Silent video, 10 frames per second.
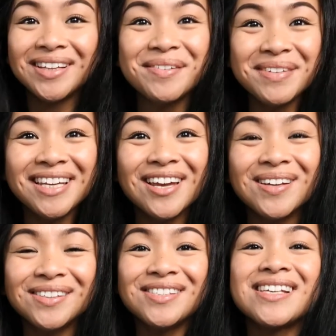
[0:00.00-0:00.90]
Hola
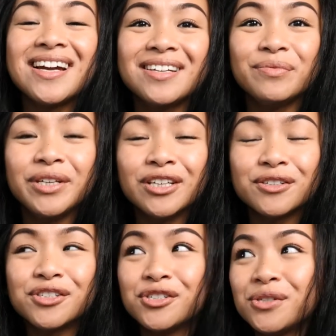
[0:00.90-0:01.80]
amigos, I am
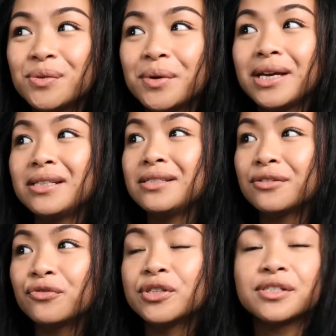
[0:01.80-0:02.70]
here to do a
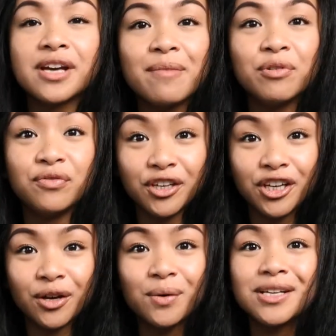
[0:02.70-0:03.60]
different type of
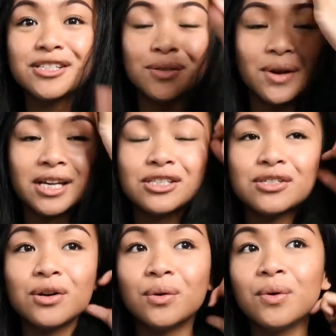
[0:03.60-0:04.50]
video. As you
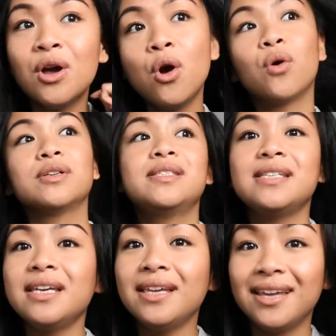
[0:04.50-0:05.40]
guys know or
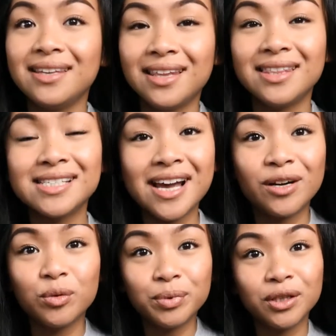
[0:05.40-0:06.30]
see in the
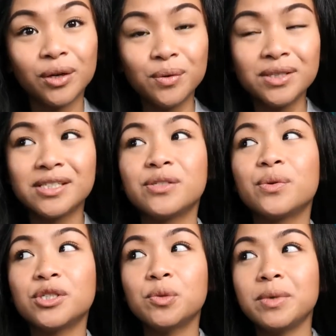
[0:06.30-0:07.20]
title below, this is
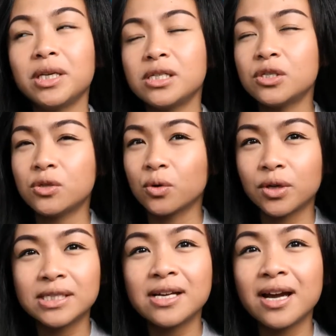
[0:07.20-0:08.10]
going to be a
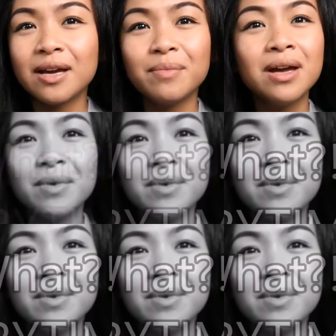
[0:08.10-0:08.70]
story time.